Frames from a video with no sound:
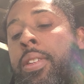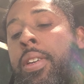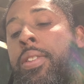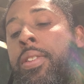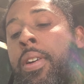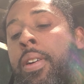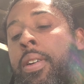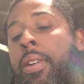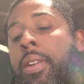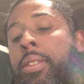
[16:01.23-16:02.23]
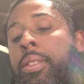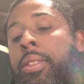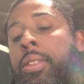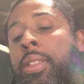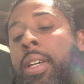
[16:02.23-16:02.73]
Yes, sir,
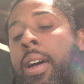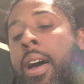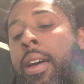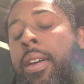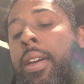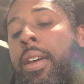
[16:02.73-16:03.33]
said I.